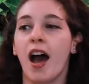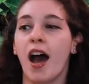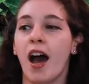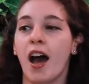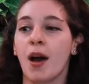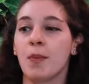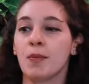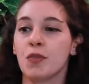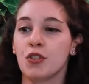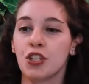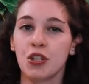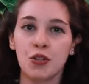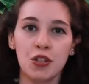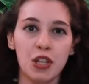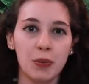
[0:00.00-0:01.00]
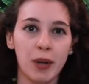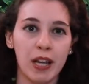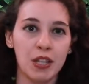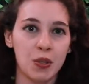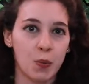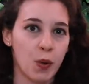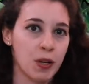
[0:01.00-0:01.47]
Um, she usually
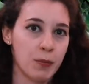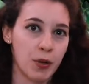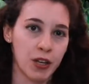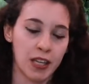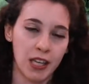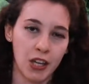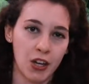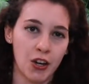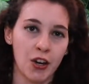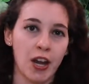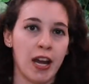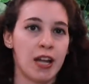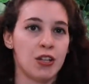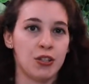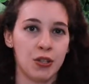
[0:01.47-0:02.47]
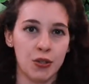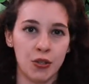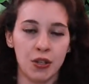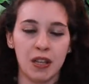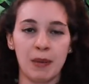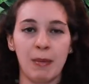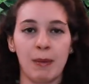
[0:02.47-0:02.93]
writes one book a year and it's
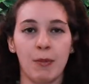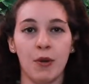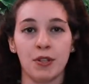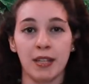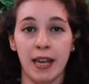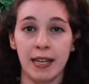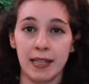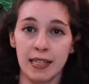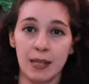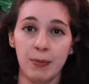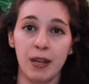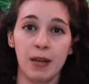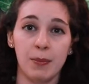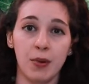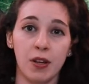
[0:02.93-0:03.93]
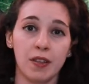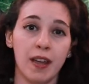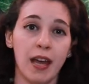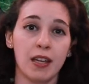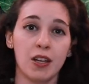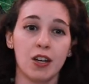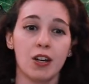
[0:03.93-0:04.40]
usually my most anticipated book
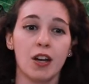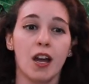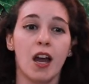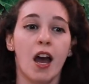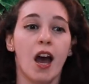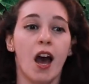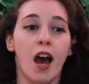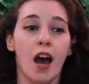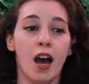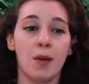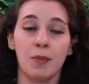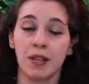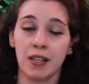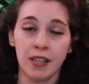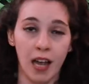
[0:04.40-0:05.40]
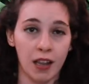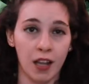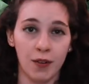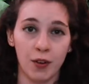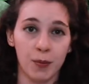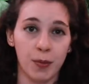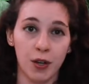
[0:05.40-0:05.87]
that year um, because I
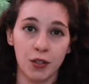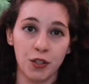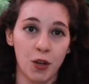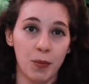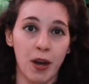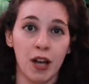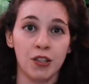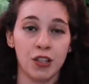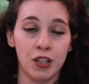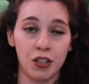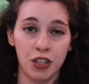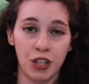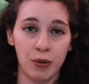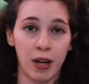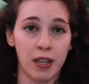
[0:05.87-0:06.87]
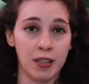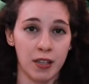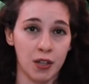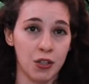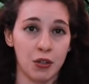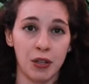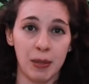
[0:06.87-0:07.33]
love her book so much and she writes
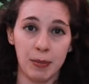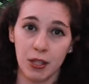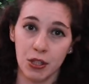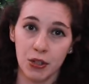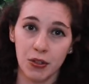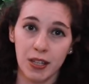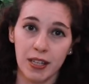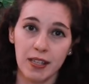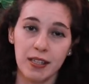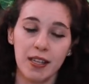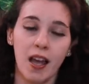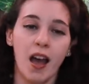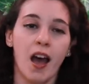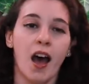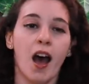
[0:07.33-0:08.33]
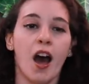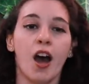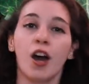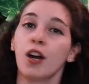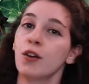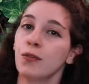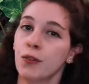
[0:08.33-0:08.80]
such great mysteries.
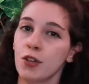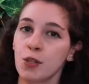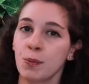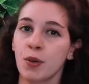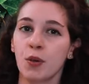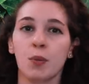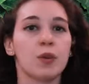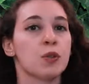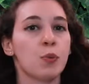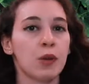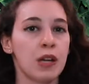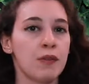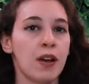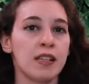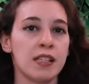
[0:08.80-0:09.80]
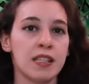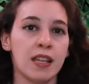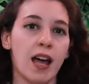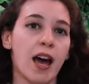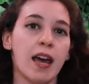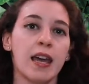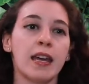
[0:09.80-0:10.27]
Her first book was One of Us is
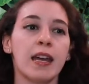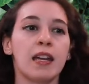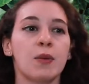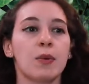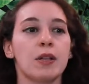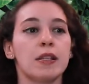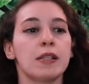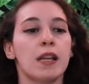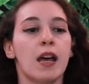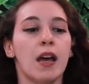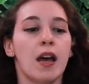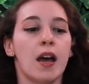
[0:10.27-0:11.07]
Lying and it was